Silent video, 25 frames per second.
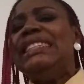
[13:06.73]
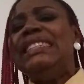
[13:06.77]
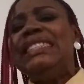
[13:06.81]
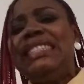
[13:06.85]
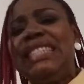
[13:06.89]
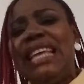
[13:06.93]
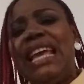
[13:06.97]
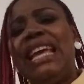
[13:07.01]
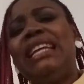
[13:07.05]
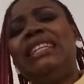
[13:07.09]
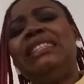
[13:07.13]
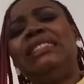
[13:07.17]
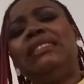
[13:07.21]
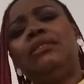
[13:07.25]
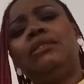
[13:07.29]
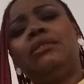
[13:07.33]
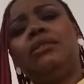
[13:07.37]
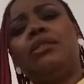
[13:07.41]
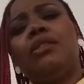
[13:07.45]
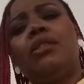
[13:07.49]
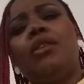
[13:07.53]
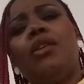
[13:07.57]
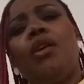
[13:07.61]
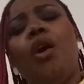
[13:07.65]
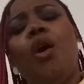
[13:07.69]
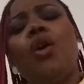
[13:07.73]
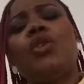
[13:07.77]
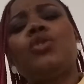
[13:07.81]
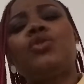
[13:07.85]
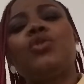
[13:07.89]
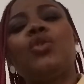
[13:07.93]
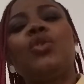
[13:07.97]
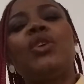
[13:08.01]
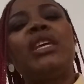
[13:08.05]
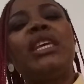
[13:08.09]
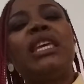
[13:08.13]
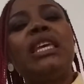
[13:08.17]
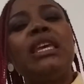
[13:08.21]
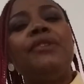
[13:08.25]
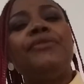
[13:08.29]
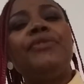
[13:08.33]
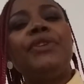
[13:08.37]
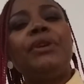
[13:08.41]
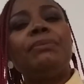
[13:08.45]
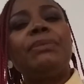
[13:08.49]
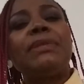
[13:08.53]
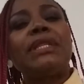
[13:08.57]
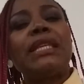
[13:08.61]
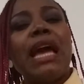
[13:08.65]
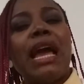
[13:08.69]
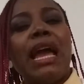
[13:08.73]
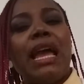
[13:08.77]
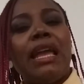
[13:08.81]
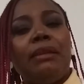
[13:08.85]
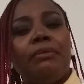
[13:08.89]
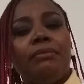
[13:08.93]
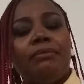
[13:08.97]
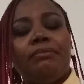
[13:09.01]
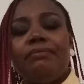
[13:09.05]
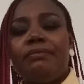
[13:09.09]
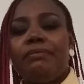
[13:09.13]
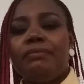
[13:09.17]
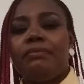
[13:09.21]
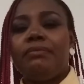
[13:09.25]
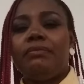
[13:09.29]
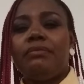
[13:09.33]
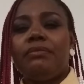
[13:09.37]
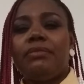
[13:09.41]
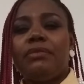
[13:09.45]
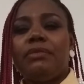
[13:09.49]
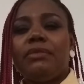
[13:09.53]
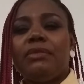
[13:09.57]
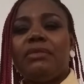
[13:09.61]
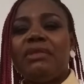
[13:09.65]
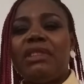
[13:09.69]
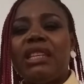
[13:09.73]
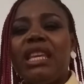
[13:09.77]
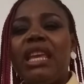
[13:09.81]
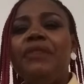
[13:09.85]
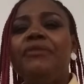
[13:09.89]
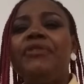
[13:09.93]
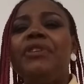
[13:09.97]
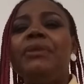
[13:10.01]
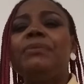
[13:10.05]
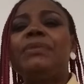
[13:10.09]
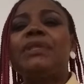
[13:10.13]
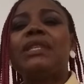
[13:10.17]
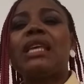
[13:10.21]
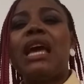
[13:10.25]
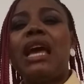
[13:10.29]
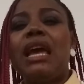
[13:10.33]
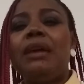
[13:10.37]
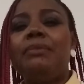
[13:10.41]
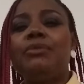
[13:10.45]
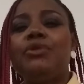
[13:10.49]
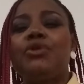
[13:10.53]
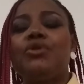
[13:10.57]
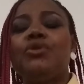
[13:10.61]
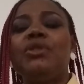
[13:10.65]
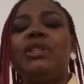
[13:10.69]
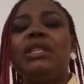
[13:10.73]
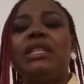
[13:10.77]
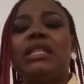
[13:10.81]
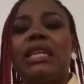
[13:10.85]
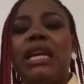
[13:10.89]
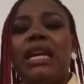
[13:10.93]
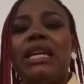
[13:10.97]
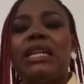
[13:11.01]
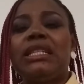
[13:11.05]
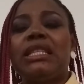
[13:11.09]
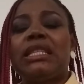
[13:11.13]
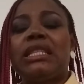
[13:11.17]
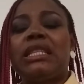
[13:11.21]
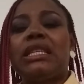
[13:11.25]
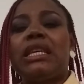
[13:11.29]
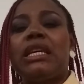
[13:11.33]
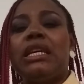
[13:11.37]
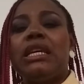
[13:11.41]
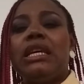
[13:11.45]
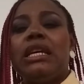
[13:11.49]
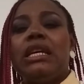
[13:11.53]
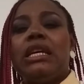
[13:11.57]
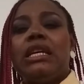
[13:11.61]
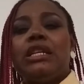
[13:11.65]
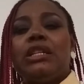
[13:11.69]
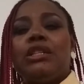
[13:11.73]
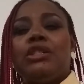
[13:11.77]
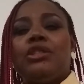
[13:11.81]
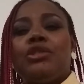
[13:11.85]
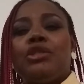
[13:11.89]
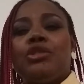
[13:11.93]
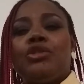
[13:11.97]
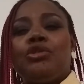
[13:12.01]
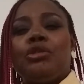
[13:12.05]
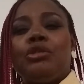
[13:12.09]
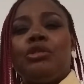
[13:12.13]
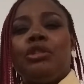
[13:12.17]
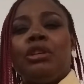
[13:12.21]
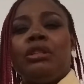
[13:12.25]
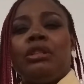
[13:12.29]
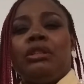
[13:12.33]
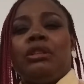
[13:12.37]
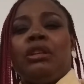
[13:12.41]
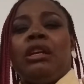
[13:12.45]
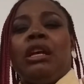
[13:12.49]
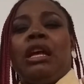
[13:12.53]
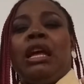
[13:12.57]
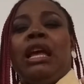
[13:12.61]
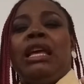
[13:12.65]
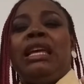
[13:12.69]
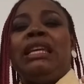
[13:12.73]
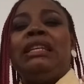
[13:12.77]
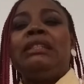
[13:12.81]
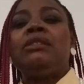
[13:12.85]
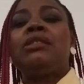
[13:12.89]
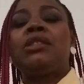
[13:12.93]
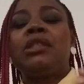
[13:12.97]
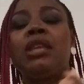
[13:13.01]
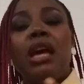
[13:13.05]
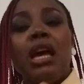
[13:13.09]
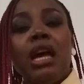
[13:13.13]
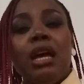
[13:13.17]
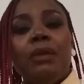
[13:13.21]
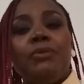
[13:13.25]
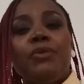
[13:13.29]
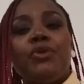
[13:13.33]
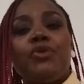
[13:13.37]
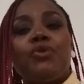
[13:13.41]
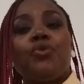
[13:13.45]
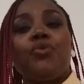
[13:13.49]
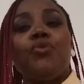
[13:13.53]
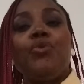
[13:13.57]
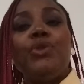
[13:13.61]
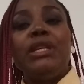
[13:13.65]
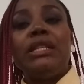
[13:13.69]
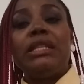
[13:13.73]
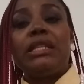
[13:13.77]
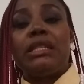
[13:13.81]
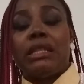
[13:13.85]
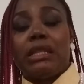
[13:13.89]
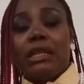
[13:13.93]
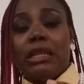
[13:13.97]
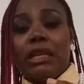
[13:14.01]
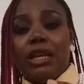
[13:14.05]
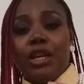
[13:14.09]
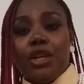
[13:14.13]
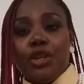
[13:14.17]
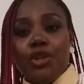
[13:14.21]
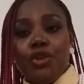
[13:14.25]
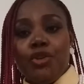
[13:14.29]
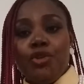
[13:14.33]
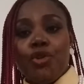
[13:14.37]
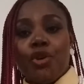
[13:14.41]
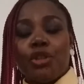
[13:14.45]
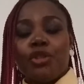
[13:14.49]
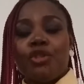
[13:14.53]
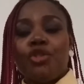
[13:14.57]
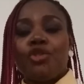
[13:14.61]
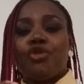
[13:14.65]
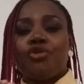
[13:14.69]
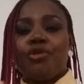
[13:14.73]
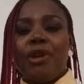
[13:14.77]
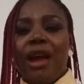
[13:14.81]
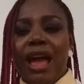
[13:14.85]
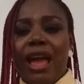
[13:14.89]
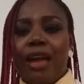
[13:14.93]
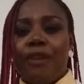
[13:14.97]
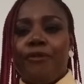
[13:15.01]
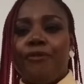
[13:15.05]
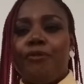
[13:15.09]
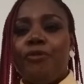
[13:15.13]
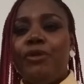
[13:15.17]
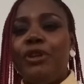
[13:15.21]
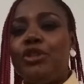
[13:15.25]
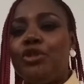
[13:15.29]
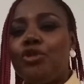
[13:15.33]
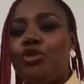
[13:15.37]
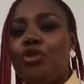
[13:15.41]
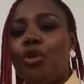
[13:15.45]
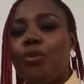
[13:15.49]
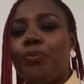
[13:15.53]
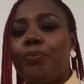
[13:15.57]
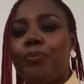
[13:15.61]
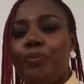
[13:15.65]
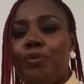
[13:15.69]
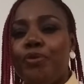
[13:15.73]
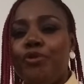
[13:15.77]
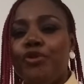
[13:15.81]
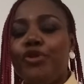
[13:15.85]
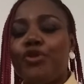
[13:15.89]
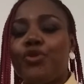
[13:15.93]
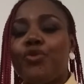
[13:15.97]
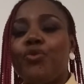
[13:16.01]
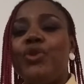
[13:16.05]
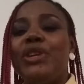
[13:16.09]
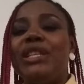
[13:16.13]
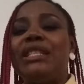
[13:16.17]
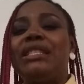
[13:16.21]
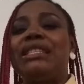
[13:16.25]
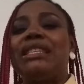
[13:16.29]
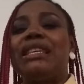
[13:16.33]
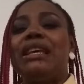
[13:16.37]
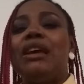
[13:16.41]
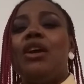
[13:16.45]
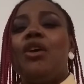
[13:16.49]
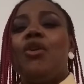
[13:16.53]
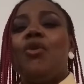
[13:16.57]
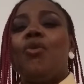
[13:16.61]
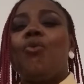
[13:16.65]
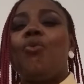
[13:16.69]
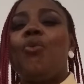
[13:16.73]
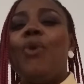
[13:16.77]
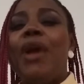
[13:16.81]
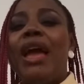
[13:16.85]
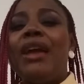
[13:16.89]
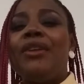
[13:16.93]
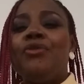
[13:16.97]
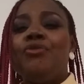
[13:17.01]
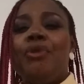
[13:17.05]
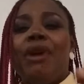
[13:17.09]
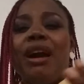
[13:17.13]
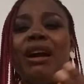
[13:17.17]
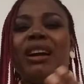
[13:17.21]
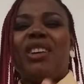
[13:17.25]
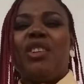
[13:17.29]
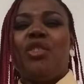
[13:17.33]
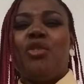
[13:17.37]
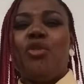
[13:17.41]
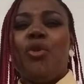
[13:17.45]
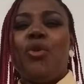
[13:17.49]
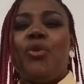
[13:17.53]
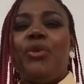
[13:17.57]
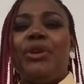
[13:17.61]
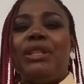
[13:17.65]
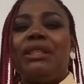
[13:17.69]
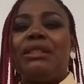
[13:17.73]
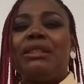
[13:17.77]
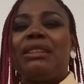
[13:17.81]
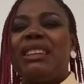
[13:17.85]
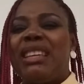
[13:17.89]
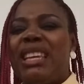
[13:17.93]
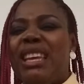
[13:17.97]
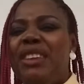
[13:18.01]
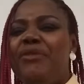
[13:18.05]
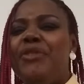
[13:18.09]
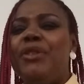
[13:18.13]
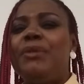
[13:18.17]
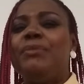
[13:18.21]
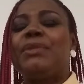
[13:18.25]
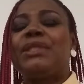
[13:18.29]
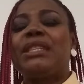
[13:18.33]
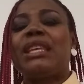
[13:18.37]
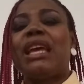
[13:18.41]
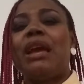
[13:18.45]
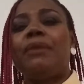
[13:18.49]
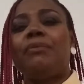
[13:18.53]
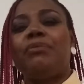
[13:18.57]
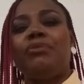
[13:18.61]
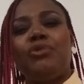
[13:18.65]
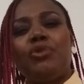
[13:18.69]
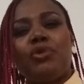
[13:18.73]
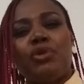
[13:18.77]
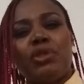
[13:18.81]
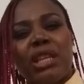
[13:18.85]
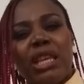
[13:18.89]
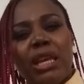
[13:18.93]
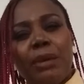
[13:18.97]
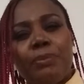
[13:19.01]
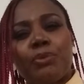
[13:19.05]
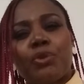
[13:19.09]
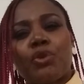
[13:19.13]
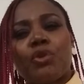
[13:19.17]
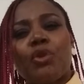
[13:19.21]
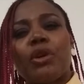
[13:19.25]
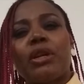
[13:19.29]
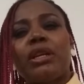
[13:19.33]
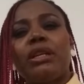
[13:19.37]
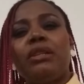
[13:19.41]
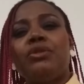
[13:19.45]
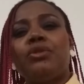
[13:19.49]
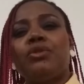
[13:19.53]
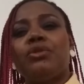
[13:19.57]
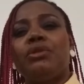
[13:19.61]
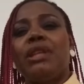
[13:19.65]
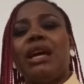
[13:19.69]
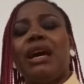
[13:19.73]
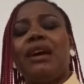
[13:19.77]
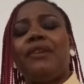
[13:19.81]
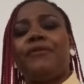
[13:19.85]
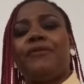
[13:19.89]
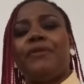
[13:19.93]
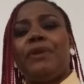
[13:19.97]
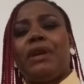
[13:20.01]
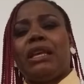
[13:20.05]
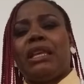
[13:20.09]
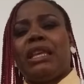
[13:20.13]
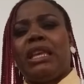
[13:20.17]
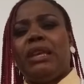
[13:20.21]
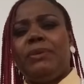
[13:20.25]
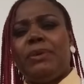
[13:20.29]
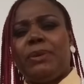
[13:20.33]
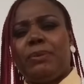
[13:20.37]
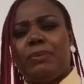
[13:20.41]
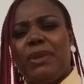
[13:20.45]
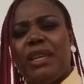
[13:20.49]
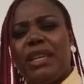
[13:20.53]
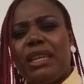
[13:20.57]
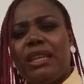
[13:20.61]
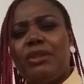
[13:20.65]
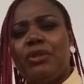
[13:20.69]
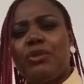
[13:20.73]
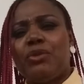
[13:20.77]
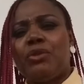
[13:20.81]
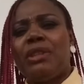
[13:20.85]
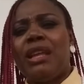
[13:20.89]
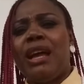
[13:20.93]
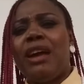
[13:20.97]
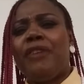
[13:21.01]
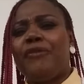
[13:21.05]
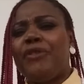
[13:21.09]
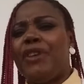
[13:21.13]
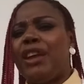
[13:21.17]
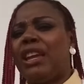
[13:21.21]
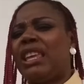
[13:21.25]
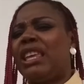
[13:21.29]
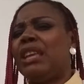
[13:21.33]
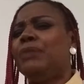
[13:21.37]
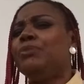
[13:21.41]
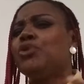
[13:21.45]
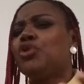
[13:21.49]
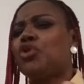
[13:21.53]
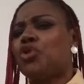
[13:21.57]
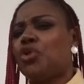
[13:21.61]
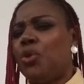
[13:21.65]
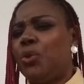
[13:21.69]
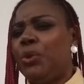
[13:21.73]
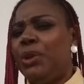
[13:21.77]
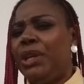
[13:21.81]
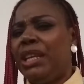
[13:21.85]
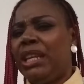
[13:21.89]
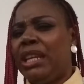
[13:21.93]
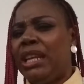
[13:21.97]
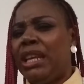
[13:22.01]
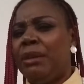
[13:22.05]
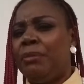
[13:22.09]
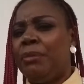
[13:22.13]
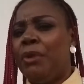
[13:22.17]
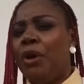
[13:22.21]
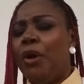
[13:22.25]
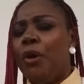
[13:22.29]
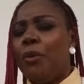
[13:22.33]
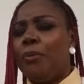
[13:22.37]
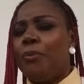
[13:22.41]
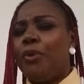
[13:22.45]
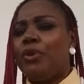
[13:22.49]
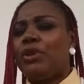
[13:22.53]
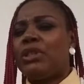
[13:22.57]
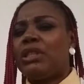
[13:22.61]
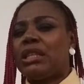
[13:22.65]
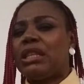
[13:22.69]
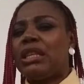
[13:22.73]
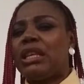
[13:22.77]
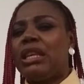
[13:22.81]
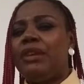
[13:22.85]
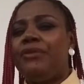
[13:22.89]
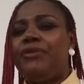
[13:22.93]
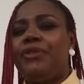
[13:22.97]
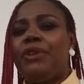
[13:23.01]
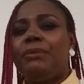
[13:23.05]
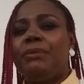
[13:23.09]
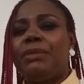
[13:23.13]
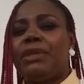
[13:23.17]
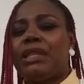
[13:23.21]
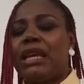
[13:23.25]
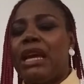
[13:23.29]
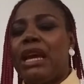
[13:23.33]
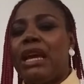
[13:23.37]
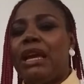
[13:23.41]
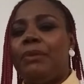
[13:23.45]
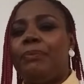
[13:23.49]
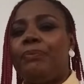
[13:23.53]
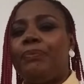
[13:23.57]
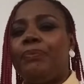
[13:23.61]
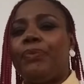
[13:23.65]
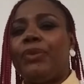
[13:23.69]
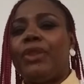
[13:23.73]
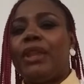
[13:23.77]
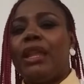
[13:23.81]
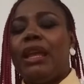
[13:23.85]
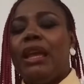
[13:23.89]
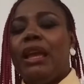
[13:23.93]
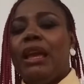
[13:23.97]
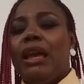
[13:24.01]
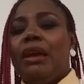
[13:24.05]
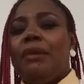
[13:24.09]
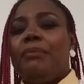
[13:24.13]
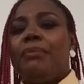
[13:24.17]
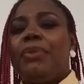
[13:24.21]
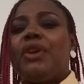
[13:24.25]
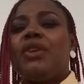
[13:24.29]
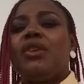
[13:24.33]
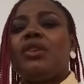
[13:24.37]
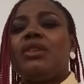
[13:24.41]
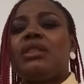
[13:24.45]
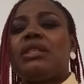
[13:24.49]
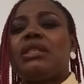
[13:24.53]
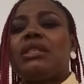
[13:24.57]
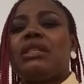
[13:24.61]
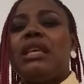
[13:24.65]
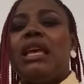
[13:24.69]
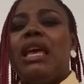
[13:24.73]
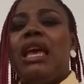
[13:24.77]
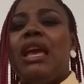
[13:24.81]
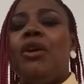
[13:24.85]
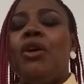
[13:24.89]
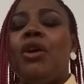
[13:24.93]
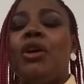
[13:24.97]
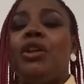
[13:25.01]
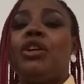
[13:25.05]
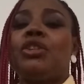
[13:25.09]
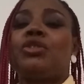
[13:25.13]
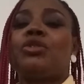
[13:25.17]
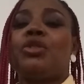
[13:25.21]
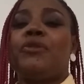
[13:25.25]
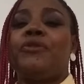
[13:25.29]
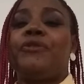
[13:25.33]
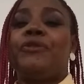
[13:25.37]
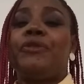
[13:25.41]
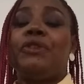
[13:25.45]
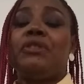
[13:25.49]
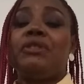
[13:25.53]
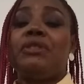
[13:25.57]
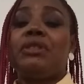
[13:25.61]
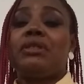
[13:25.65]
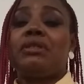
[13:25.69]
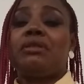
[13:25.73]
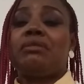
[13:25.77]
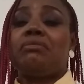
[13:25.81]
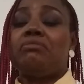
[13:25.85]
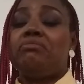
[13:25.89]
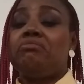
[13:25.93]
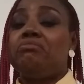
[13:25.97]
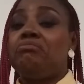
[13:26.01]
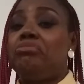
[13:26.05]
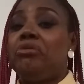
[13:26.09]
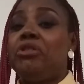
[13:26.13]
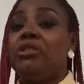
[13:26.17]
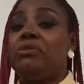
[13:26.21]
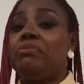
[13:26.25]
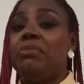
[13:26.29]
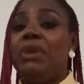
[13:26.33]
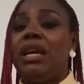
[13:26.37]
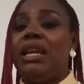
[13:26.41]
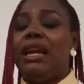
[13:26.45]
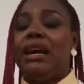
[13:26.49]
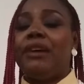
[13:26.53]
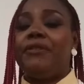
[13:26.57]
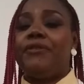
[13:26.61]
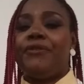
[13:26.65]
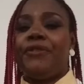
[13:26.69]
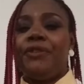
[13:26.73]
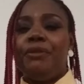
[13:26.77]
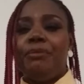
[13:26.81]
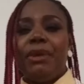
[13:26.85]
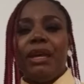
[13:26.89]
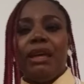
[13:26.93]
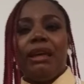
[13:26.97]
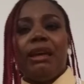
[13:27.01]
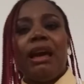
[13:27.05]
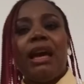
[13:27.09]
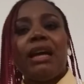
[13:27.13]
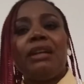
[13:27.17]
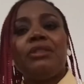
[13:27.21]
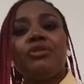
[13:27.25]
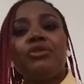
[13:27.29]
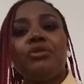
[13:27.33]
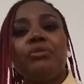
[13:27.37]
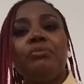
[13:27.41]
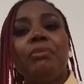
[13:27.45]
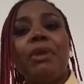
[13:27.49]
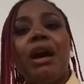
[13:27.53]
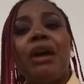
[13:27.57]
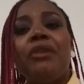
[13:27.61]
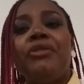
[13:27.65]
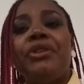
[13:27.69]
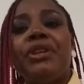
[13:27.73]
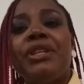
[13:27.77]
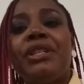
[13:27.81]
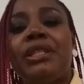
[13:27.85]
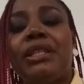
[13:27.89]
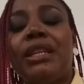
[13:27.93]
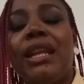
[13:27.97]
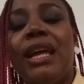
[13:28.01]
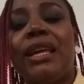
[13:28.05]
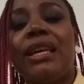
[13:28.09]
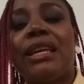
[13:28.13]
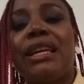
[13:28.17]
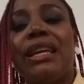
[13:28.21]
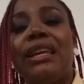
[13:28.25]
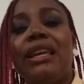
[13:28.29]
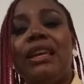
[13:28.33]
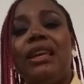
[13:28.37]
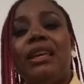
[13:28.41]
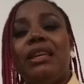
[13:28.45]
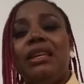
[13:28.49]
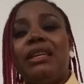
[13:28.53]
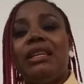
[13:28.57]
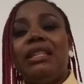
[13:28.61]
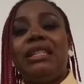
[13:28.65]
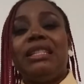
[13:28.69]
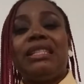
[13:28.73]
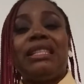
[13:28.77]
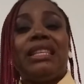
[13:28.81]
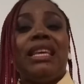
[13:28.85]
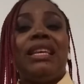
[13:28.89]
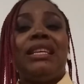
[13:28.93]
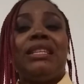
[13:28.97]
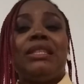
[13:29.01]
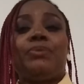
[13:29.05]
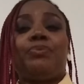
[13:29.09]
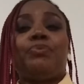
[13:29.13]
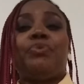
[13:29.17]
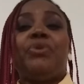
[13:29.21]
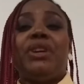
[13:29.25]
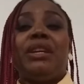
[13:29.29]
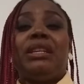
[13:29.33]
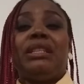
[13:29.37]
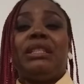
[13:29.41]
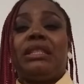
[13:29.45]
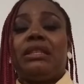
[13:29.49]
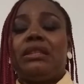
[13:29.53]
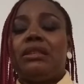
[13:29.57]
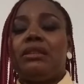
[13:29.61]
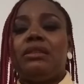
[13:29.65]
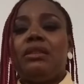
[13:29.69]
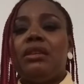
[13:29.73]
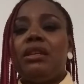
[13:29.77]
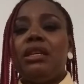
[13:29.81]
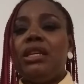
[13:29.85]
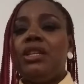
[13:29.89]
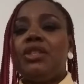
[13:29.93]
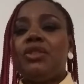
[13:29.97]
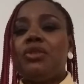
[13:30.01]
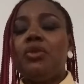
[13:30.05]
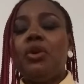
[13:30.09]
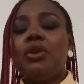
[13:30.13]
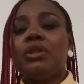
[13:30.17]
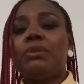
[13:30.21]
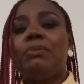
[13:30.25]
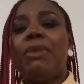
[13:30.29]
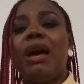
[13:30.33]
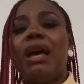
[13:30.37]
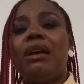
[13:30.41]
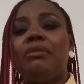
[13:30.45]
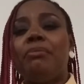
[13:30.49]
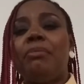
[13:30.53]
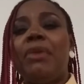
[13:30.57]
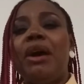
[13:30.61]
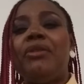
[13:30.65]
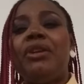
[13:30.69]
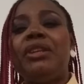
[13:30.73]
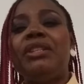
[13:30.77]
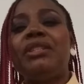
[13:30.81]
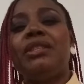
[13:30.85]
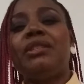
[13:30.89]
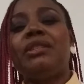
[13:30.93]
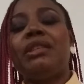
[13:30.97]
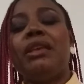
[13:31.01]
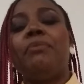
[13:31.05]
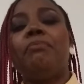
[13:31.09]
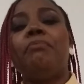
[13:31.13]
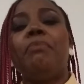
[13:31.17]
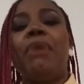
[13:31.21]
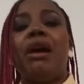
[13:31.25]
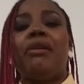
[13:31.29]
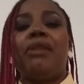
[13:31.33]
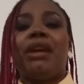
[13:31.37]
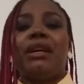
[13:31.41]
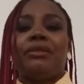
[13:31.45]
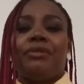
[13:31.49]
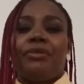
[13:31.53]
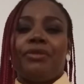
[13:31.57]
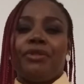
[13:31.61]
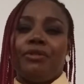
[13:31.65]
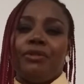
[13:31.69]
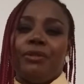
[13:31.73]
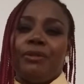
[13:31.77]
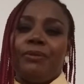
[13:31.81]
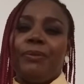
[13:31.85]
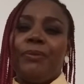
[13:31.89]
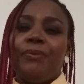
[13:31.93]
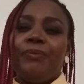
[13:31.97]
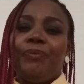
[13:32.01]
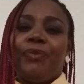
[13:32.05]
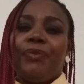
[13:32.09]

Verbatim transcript: Then also give him time. Give him time to get in terms with your drive, with your push, with where you are going. Give him time. Keep talking to that fear. Keep speaking to that fear. Keep showing him, but give him time. Because a whole lot of us, both male and female, handle marriage like it's a sprint. It's not. Ma- marriage is a marathon.